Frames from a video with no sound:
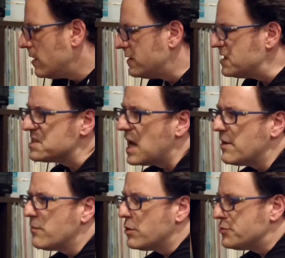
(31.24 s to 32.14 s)
this is kind
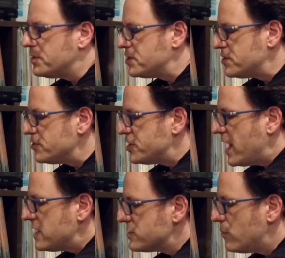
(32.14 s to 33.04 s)
of a more traditional
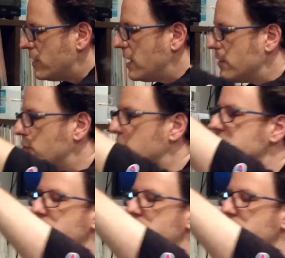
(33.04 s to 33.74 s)
jazz one out of the ones